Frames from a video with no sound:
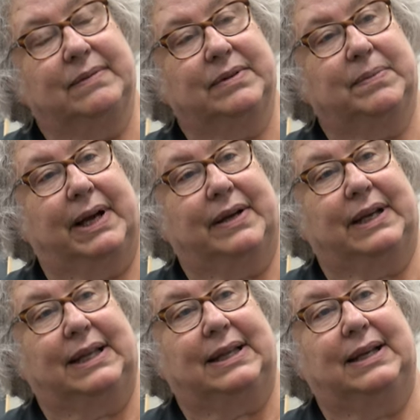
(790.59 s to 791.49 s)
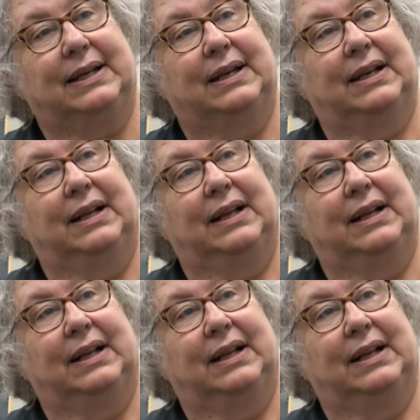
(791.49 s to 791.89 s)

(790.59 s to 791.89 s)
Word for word: about, I think,